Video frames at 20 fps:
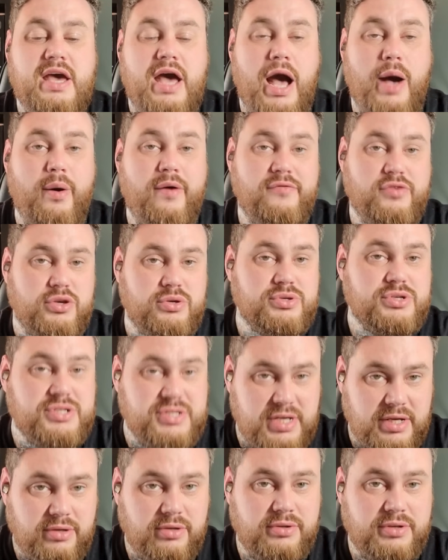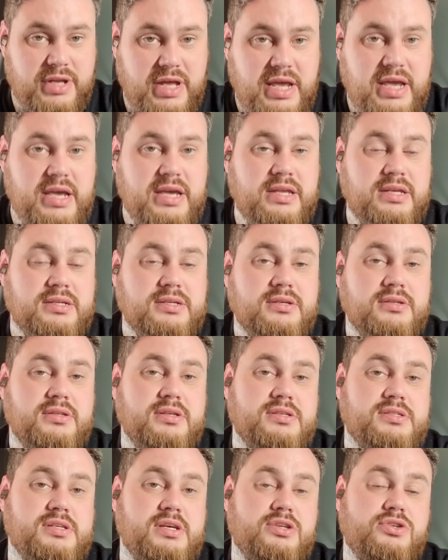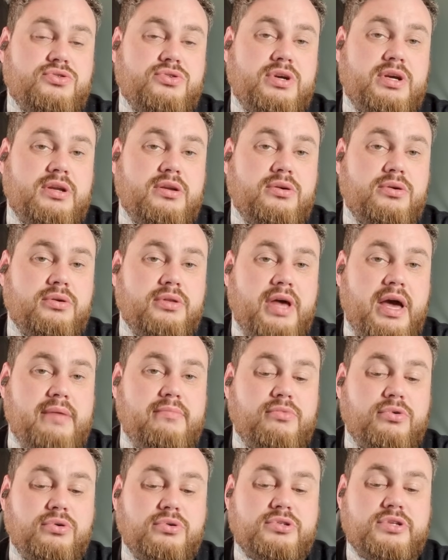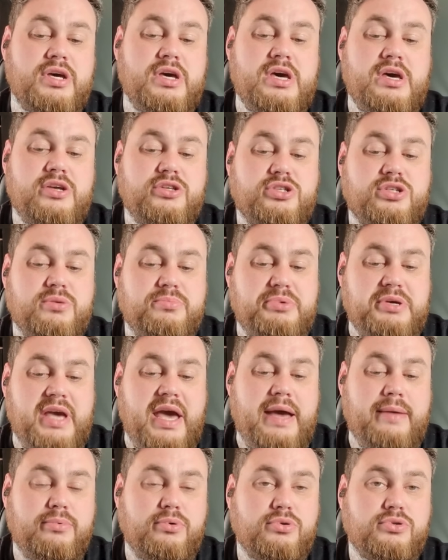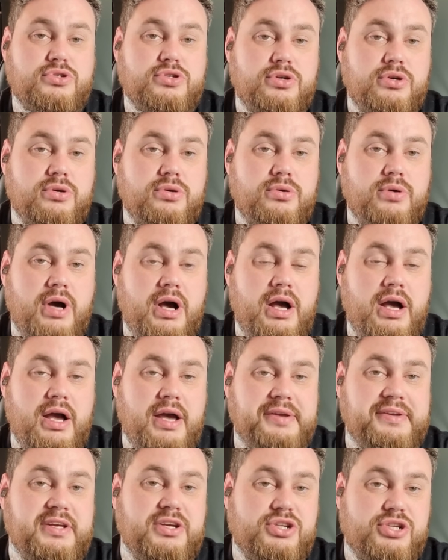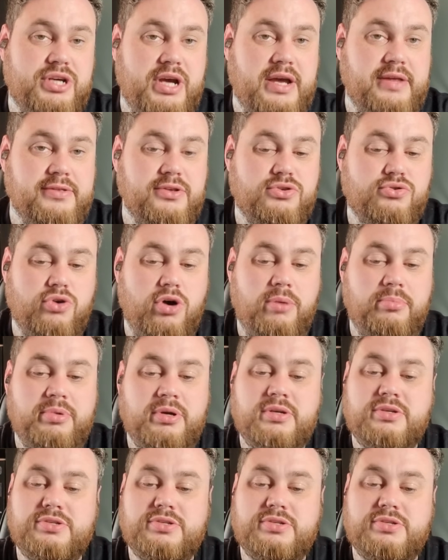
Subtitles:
However, you still need the Citrine or the Emerald to be able to initiate the drop.